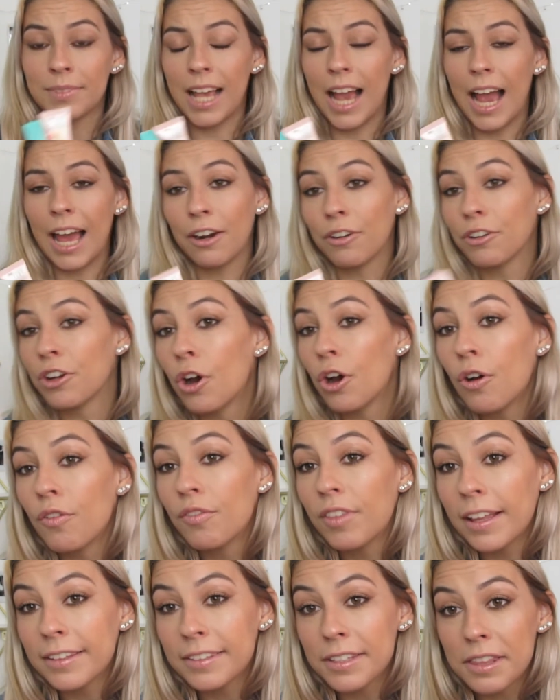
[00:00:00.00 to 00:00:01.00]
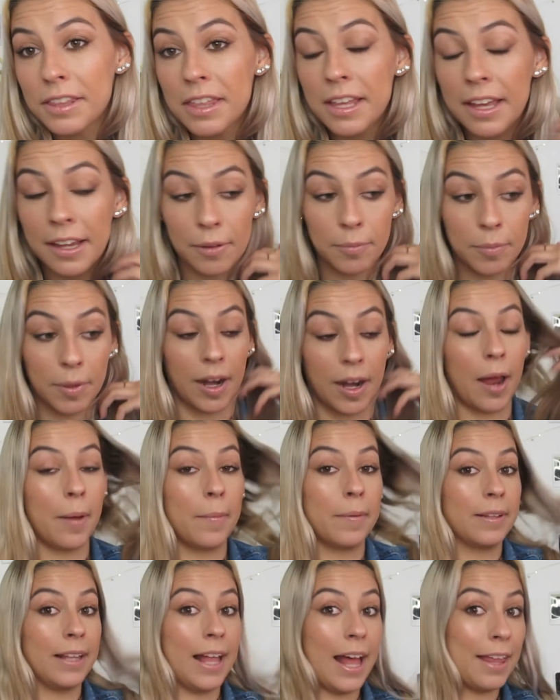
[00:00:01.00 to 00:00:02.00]
I don't know if that's a thing, but
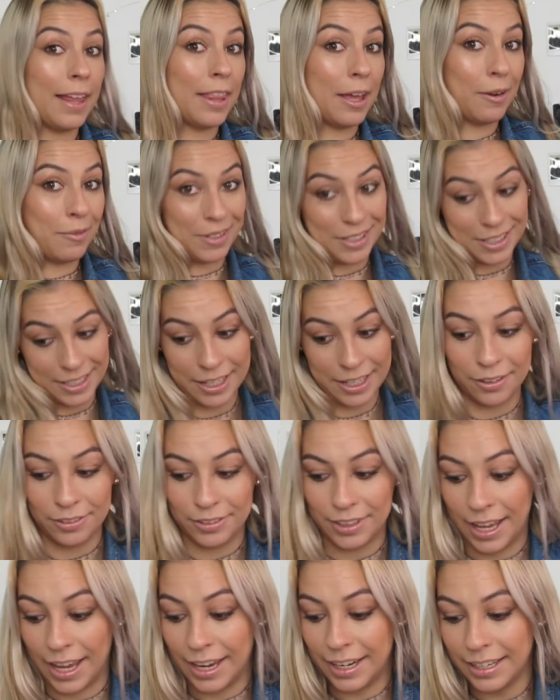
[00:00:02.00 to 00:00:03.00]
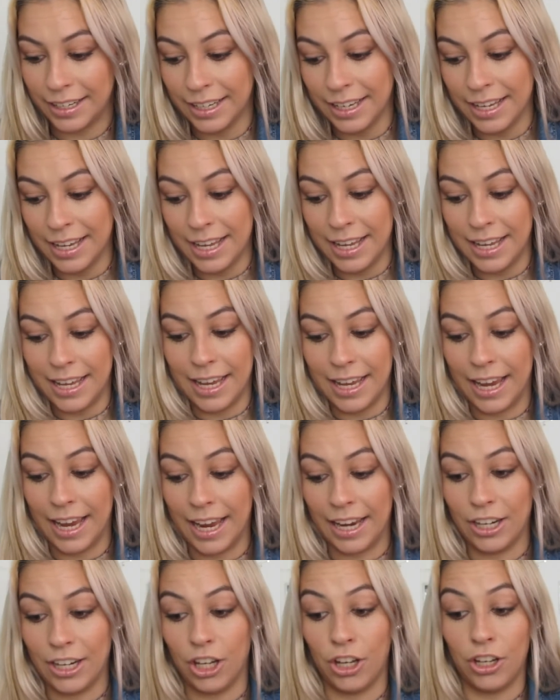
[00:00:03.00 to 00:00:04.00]
I'm glad that we settled that.
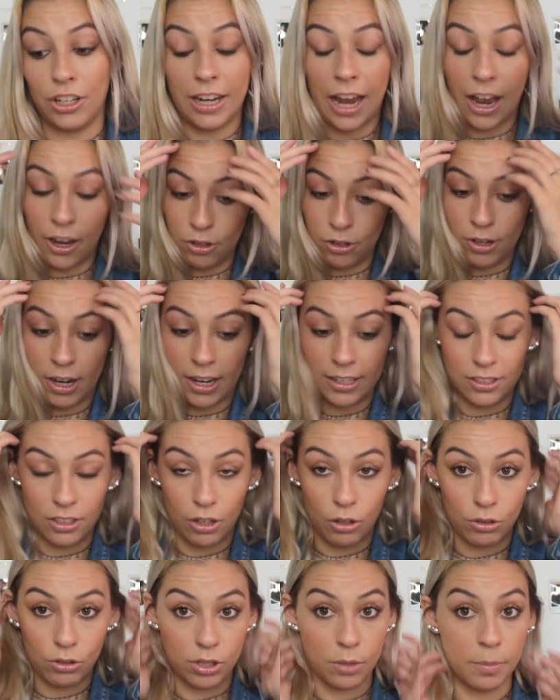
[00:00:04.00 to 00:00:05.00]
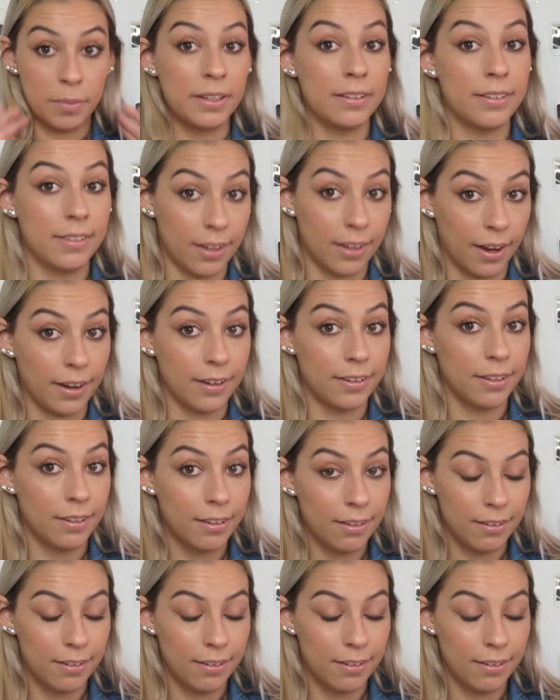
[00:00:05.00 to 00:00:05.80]
And now you guys know some insight,